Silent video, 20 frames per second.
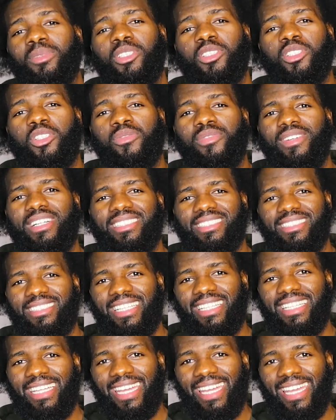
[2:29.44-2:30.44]
of the
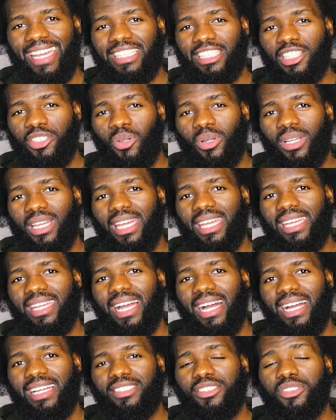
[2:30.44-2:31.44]
universities here in the UK,
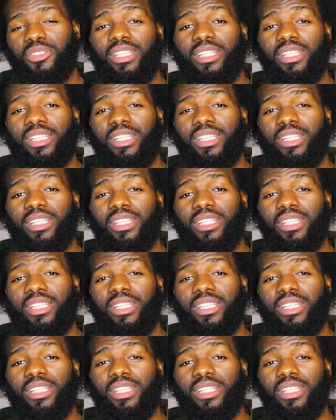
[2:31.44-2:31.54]
guys,